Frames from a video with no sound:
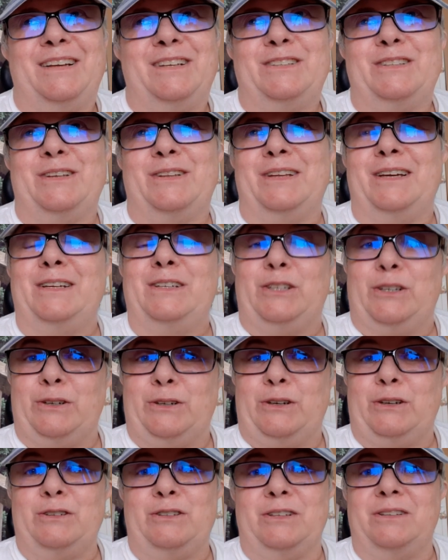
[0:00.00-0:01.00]
so they
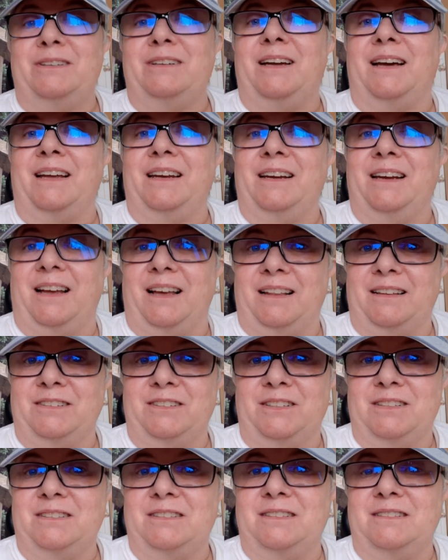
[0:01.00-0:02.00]
took her to the
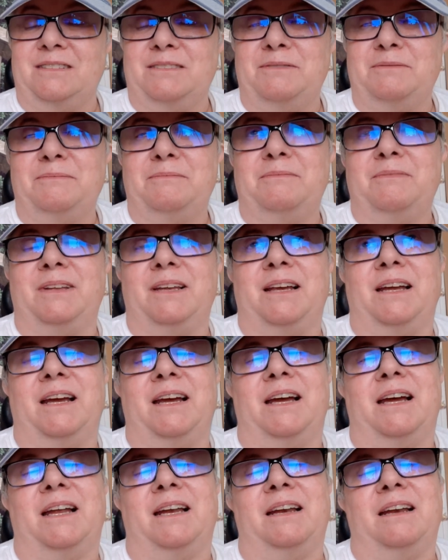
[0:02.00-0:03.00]
audiologist
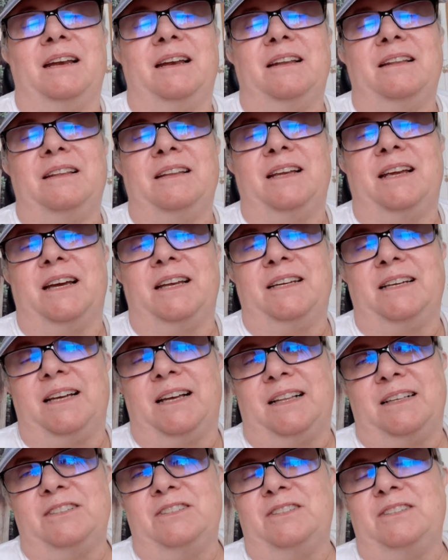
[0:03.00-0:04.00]
and the
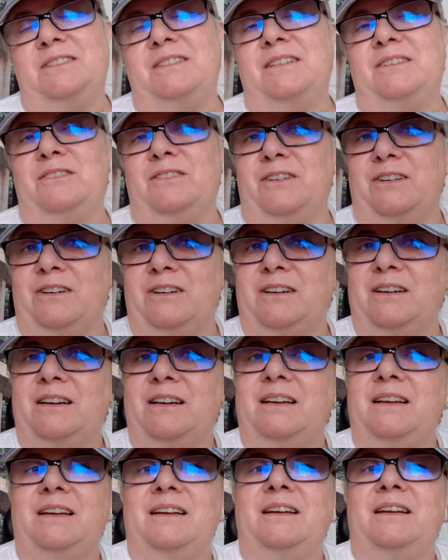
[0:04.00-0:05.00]
audiologist and
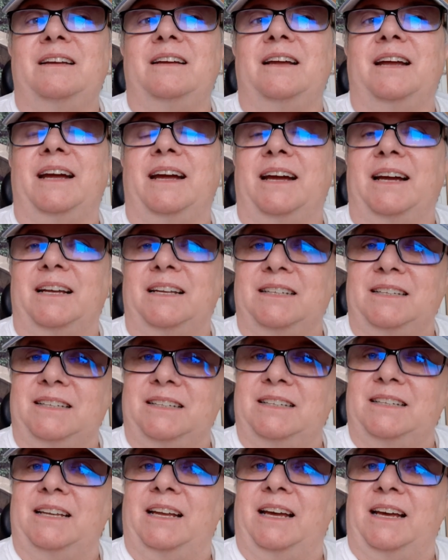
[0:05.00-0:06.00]
her had
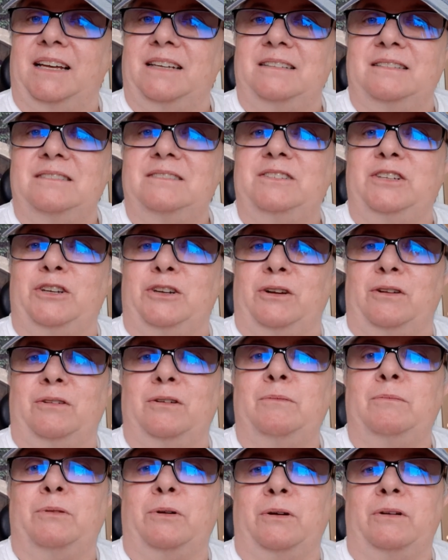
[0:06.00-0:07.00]
that, you know,
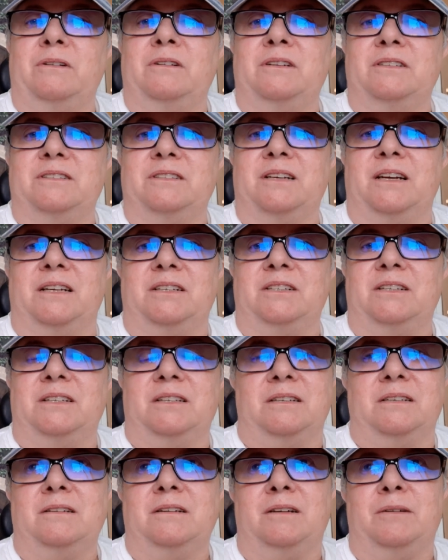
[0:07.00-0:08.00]
important
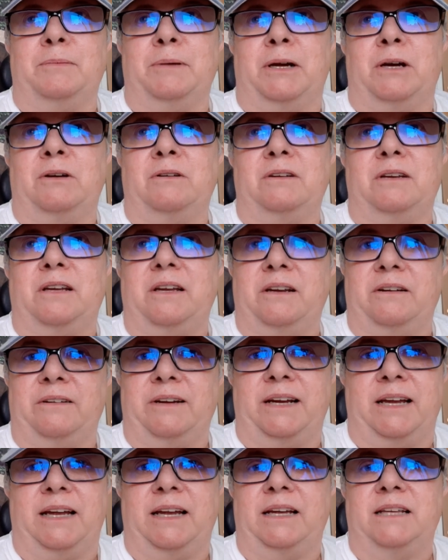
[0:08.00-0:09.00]
discussion about
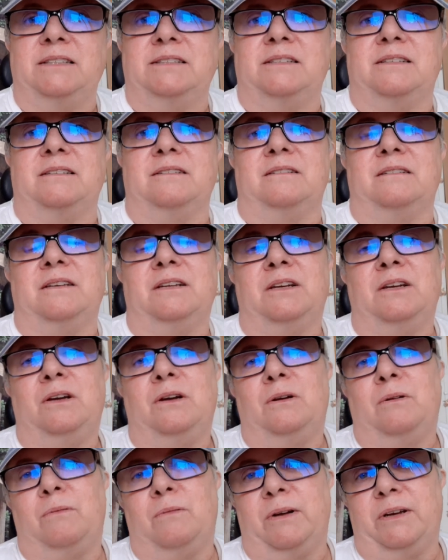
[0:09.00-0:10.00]
hearing aids and
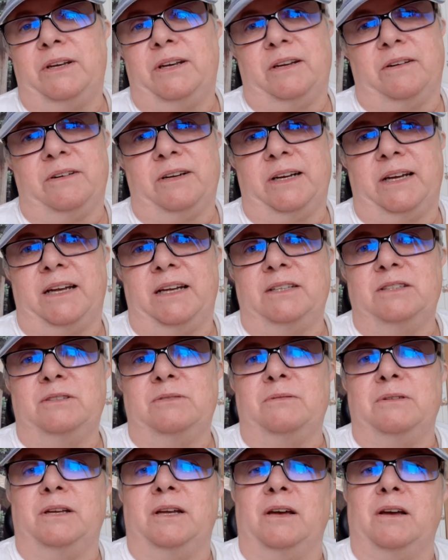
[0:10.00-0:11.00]
what hearing
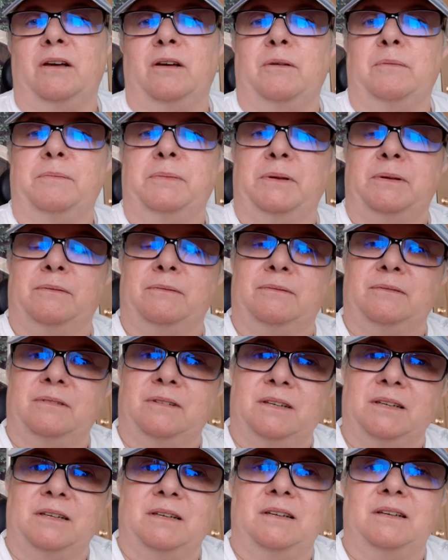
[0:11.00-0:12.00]
aids would help and
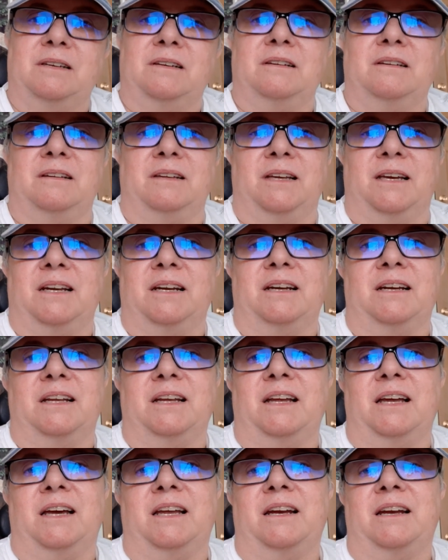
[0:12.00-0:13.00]
yada, yada,
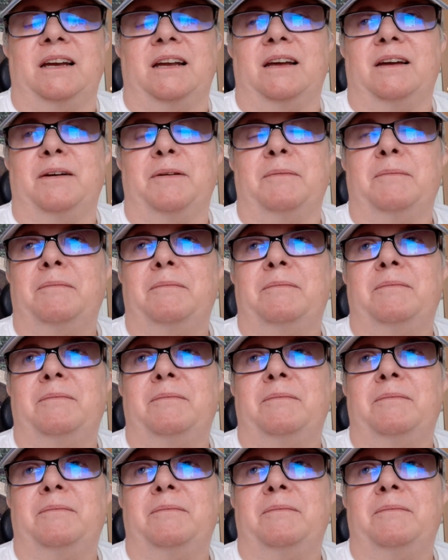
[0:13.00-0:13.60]
yada.